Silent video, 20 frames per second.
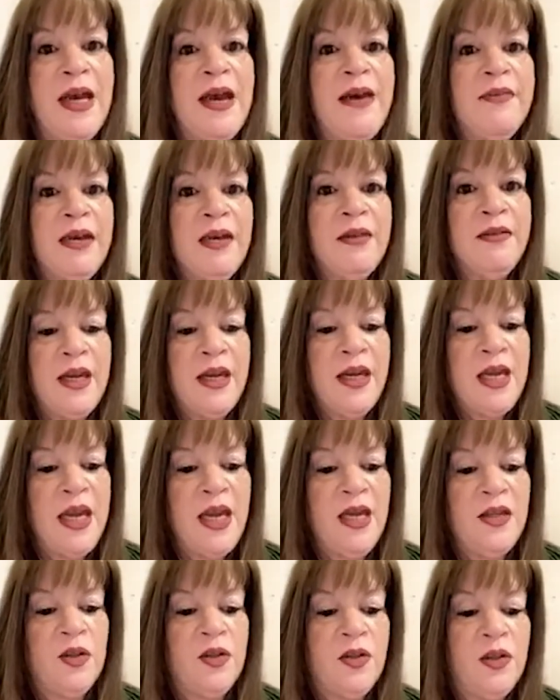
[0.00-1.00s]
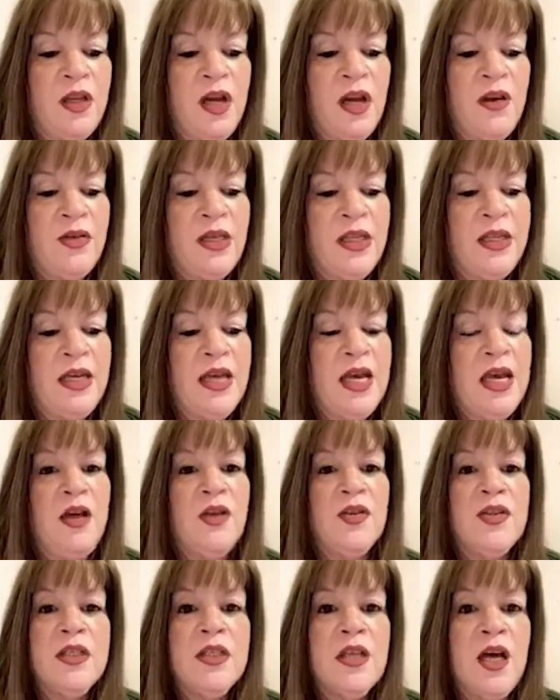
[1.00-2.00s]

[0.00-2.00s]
and then they handle everything else.